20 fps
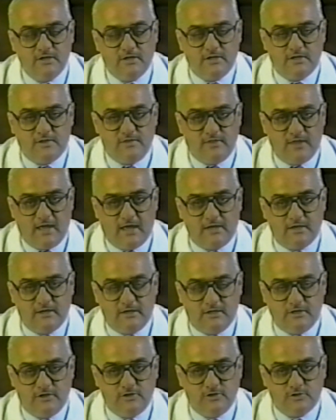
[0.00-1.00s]
that
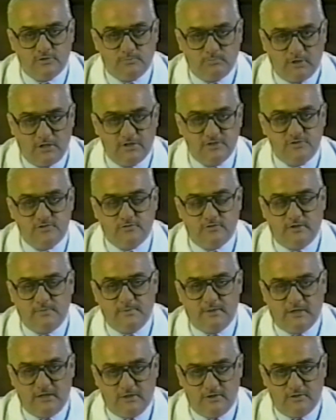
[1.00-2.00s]
in your bloodstream
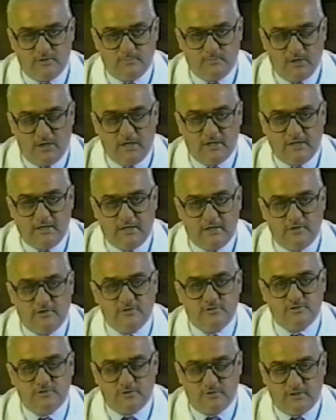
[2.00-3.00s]
and in your body, and
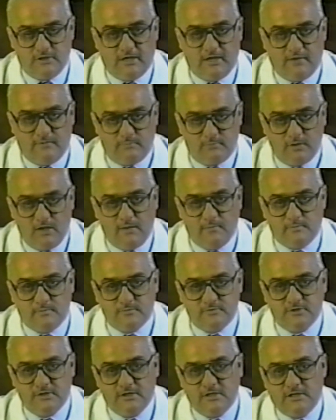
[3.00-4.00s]
you're going to have problems.
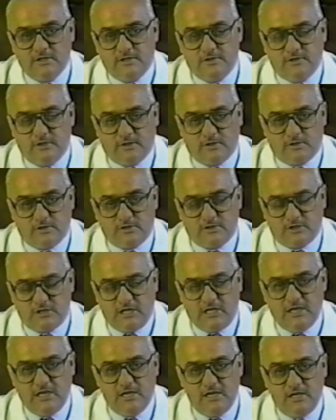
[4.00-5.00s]
The
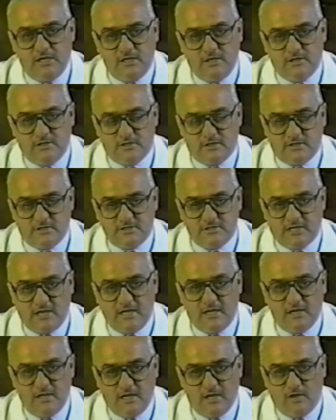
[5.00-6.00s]
key to
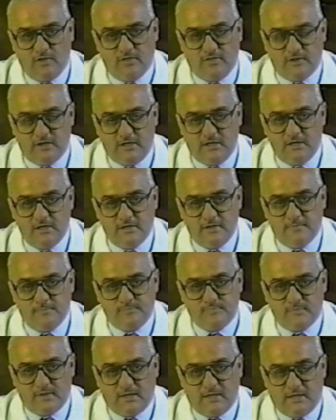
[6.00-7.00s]
staying healthy
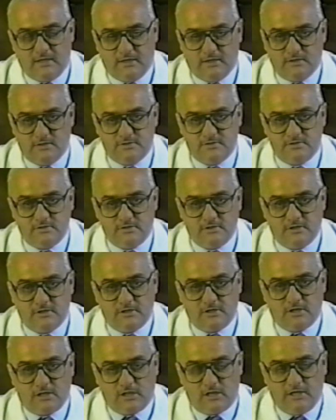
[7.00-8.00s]
is
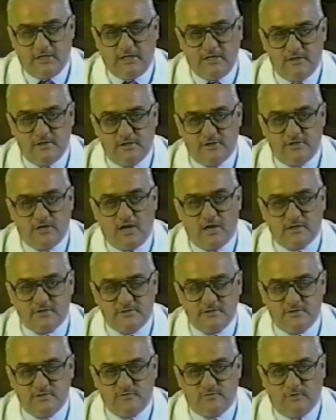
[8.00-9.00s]
clean the
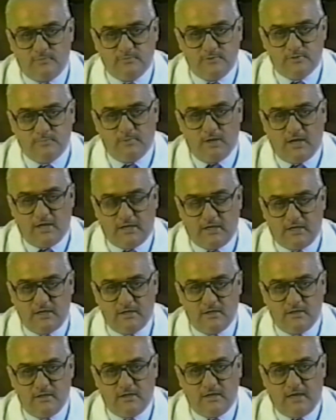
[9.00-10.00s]
toxins from your body.
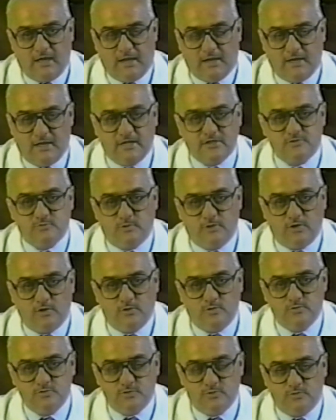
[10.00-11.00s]
And that's what
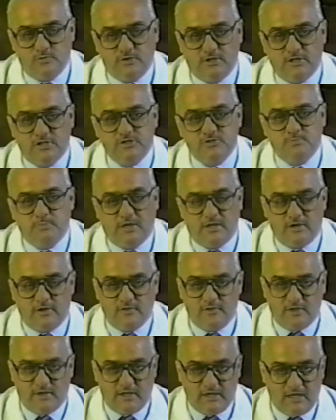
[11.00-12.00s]
ozone does better
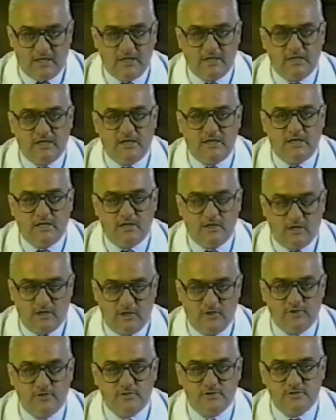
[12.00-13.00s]
than any
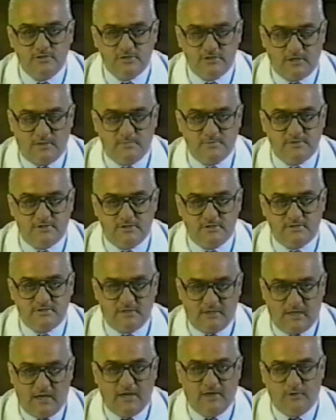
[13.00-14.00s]
other substance
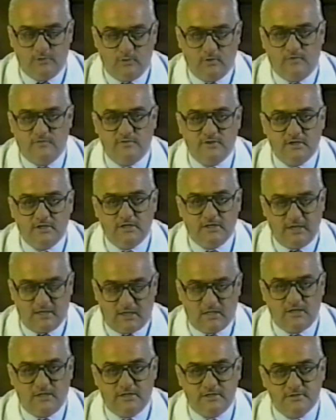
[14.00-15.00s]
that I know of. It
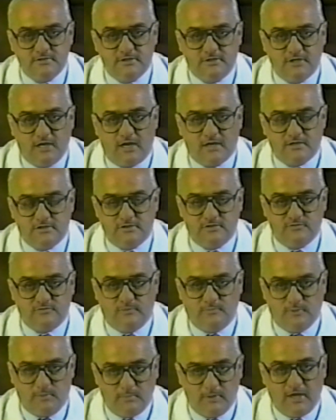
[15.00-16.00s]
cleans the toxins from
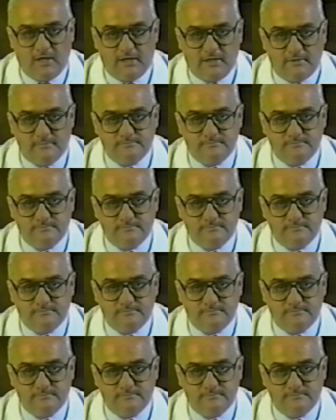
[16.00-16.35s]
the body.